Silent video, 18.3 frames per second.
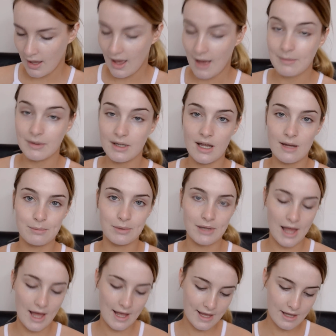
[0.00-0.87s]
I'm going to
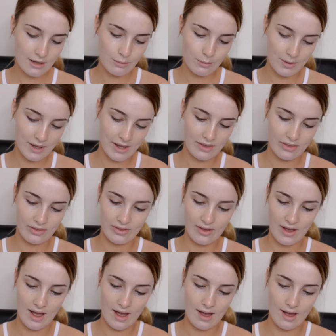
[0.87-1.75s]
apply it with
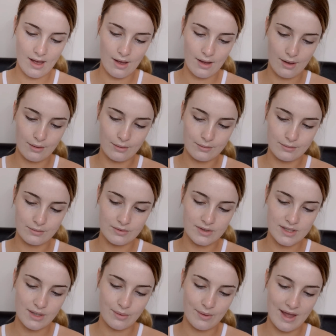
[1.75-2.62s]
a
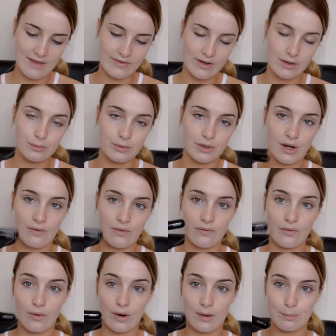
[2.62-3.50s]
Zoeva
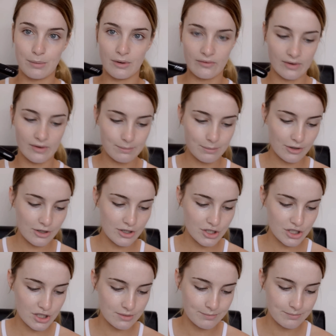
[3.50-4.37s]
104 buffer
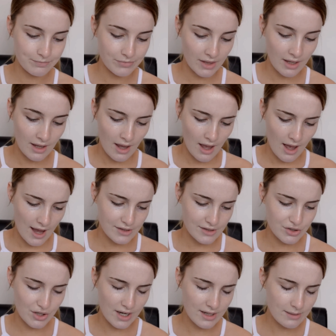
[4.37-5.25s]
brush.
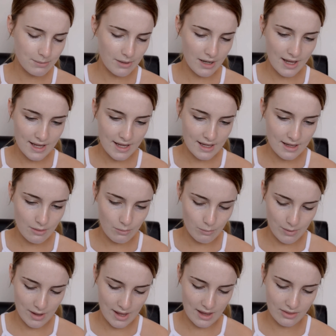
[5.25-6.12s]
I tried applying it
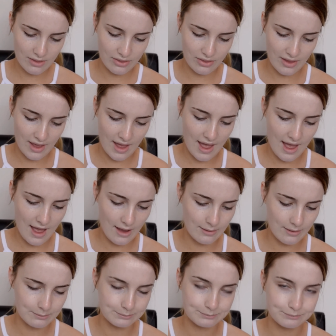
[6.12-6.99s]
with
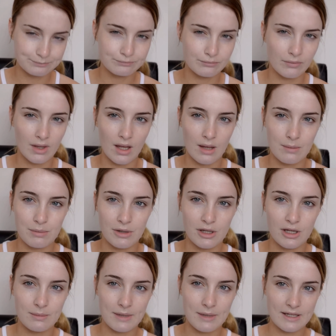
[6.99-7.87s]
a
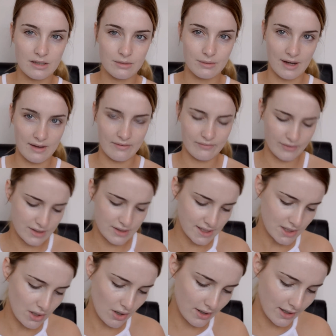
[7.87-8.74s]
beauty blender when I
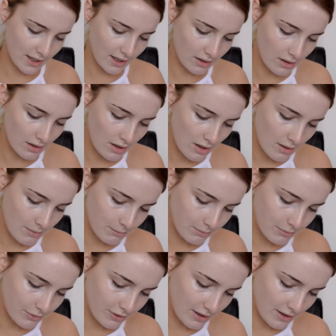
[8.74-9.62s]
first got it,
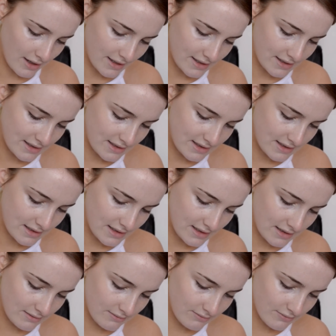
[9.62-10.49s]
but I
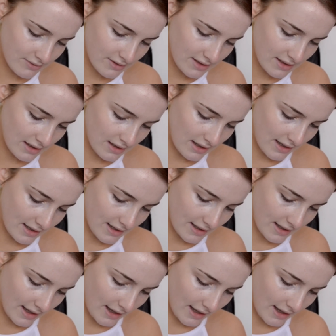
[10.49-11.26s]
didn't really like